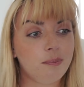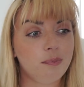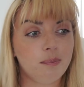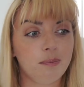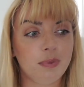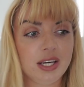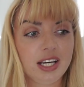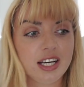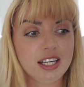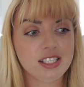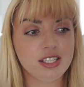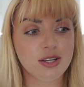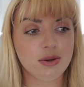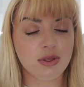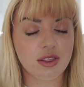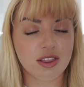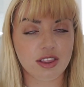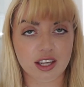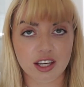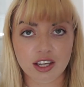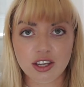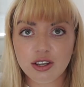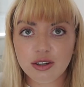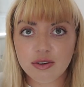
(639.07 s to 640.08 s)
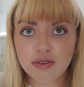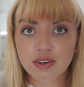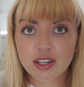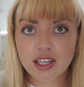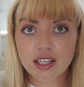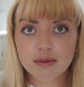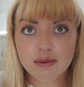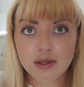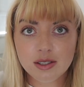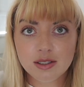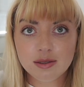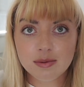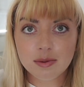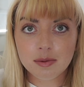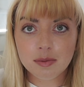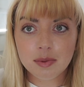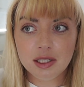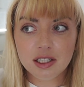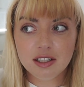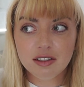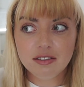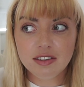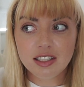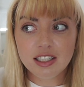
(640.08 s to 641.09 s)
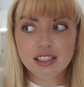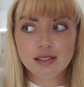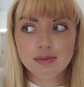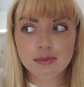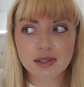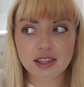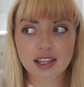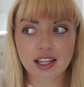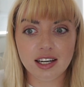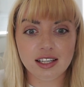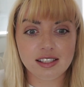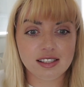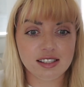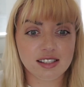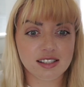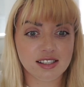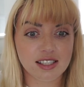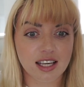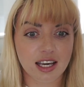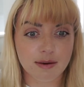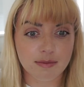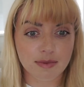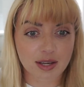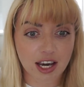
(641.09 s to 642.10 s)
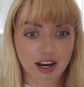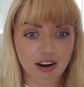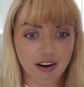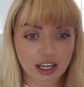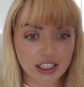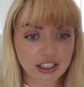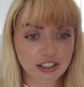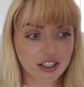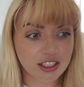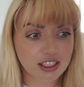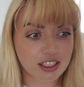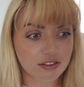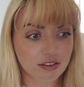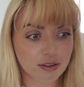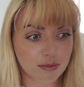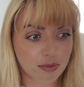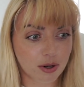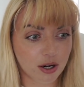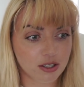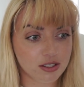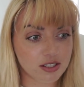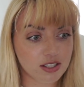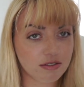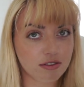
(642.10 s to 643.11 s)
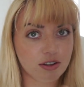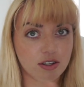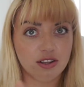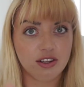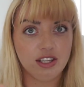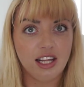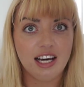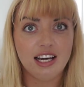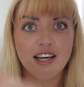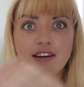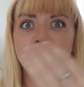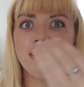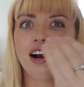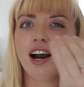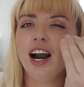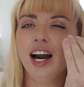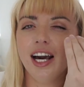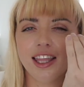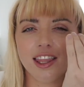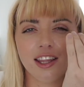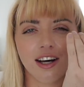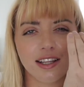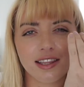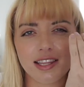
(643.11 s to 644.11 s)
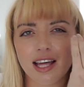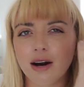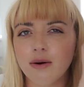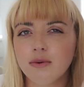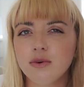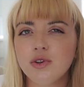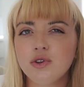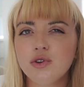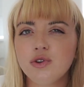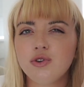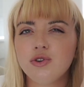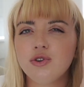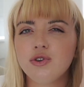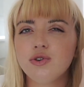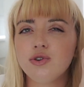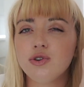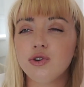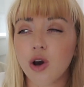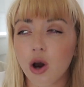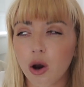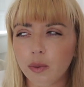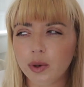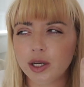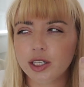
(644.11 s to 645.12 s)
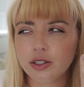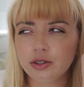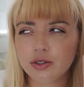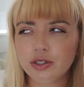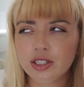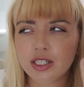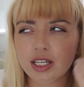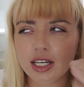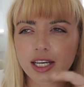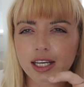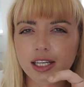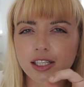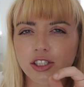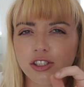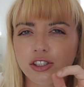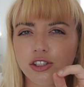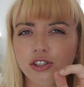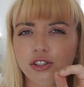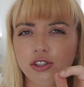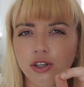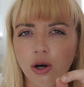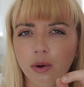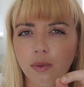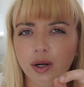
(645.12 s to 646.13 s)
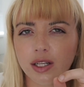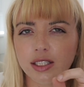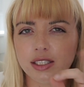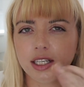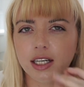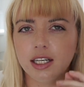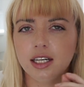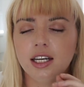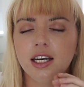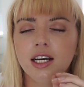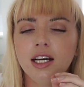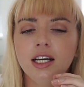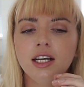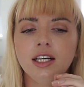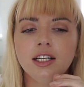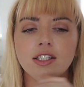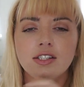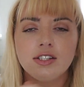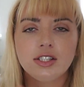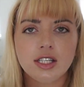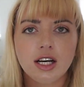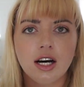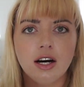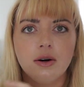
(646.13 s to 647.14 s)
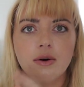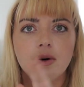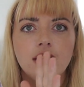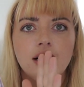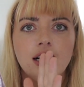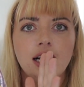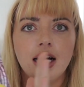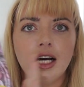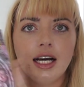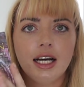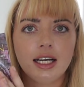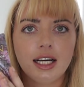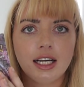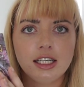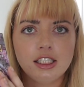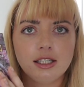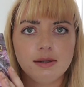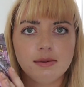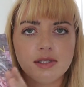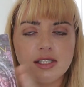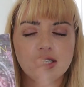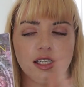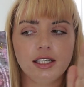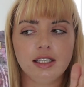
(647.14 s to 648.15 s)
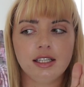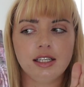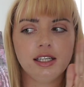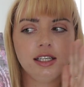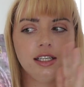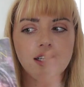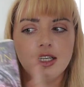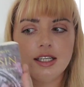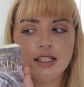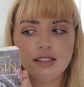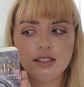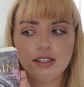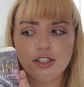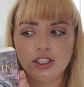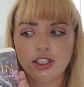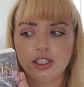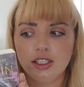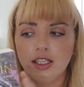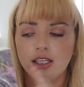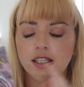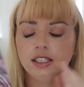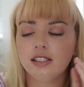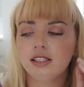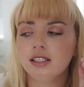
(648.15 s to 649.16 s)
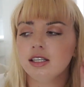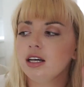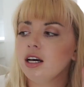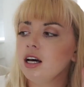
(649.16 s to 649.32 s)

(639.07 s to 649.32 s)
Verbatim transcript: because you think you're reading multiple P O Vs, but then it's the same character at different parts of her life. I thought that was so interesting and just so well done. So N K Jemisin is a genius.